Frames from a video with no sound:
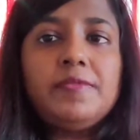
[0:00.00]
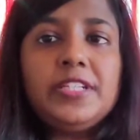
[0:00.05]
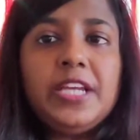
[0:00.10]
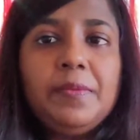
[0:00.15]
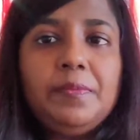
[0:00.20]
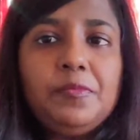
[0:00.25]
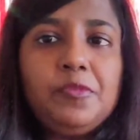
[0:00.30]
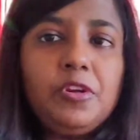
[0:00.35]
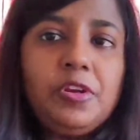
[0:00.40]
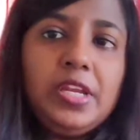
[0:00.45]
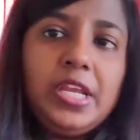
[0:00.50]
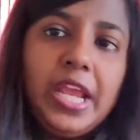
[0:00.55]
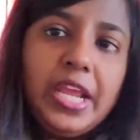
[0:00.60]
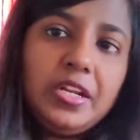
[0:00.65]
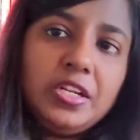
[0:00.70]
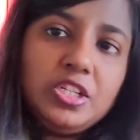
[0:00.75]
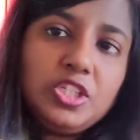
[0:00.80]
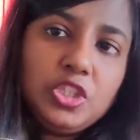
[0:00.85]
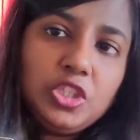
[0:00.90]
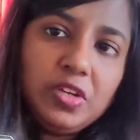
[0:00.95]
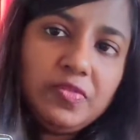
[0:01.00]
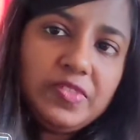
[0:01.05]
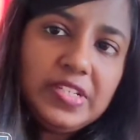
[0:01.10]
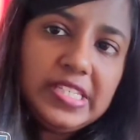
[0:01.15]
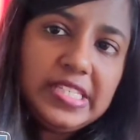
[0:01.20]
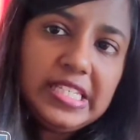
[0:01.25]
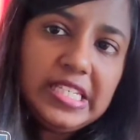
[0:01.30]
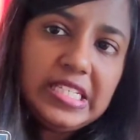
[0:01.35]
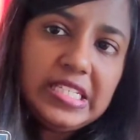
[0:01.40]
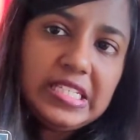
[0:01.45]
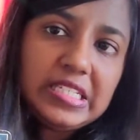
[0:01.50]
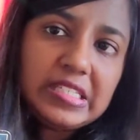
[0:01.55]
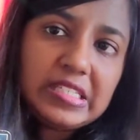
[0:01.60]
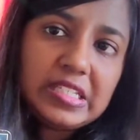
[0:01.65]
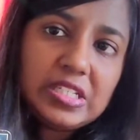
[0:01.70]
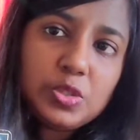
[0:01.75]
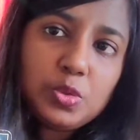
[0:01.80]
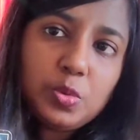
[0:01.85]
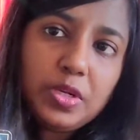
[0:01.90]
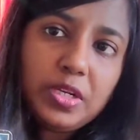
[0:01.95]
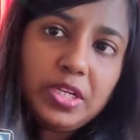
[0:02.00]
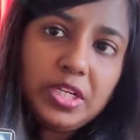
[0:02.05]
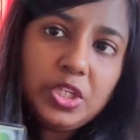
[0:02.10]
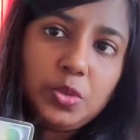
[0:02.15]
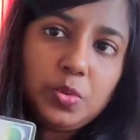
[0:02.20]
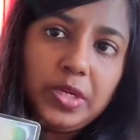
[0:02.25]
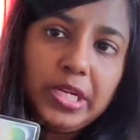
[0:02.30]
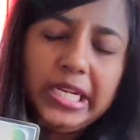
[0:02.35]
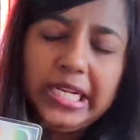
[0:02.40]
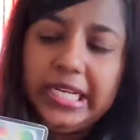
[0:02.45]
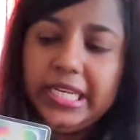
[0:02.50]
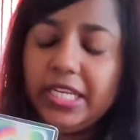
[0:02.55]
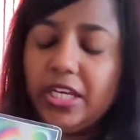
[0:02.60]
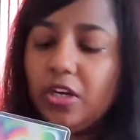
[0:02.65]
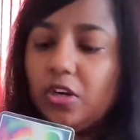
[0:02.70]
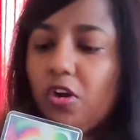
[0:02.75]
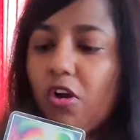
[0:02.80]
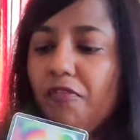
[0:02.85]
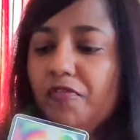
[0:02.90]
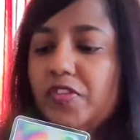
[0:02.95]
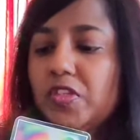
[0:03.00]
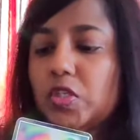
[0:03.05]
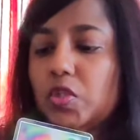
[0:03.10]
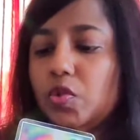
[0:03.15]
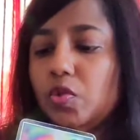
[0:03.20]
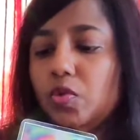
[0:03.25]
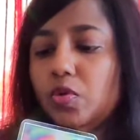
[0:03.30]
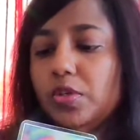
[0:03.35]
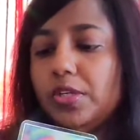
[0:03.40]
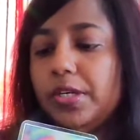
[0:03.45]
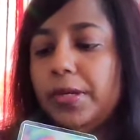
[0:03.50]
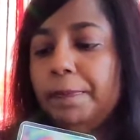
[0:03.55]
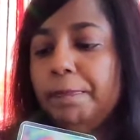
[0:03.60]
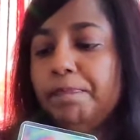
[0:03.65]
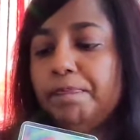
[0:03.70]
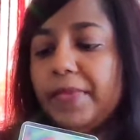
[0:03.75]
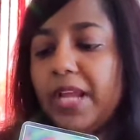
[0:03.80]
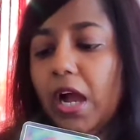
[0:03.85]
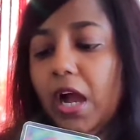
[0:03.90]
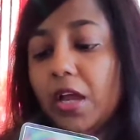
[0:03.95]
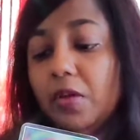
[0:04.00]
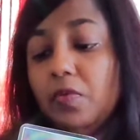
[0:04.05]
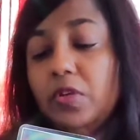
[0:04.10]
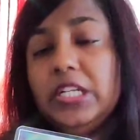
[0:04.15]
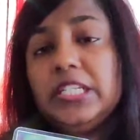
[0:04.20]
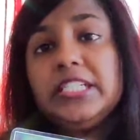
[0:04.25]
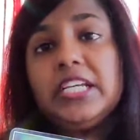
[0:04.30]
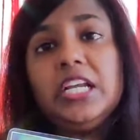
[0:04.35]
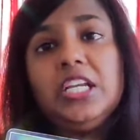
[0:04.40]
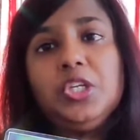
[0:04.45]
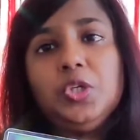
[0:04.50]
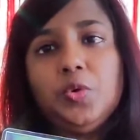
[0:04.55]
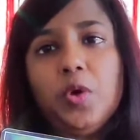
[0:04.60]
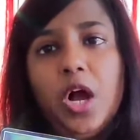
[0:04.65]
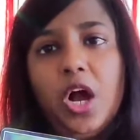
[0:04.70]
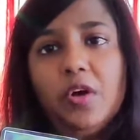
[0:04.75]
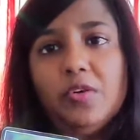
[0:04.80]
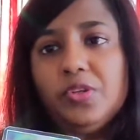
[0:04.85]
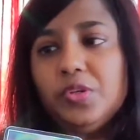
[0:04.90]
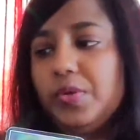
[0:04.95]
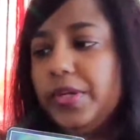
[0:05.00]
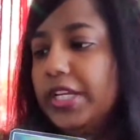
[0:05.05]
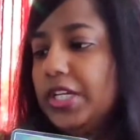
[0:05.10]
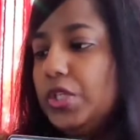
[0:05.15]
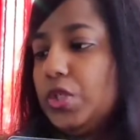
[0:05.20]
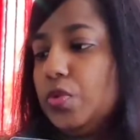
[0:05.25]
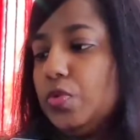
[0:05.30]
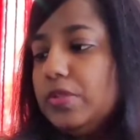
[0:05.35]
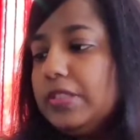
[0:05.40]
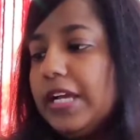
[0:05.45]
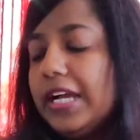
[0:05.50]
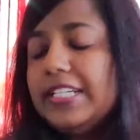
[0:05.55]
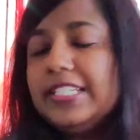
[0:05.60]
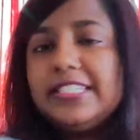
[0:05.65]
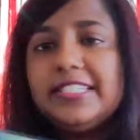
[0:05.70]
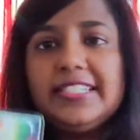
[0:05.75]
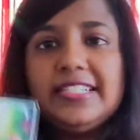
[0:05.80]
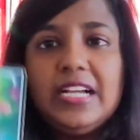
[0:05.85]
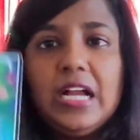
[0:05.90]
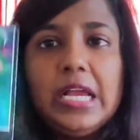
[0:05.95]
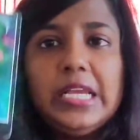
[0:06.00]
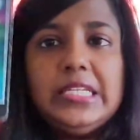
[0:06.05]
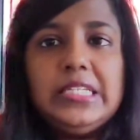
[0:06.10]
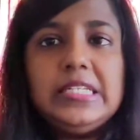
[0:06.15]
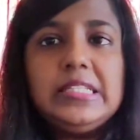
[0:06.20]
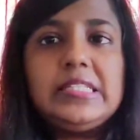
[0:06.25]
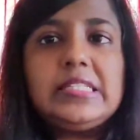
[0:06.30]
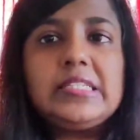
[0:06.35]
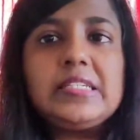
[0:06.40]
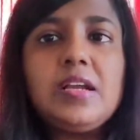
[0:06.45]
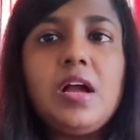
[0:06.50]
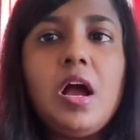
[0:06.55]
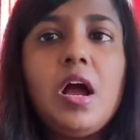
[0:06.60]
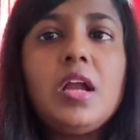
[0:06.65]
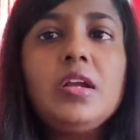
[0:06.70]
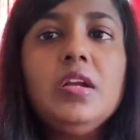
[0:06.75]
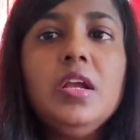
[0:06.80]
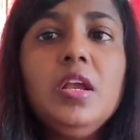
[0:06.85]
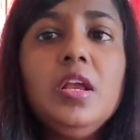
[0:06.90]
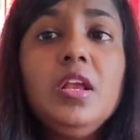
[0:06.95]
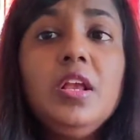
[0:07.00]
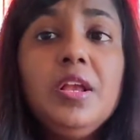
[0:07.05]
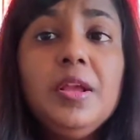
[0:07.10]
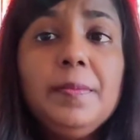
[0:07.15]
temporary energy of deceit is, it will clear off soon. I will tell you how you can do that in the guidance card.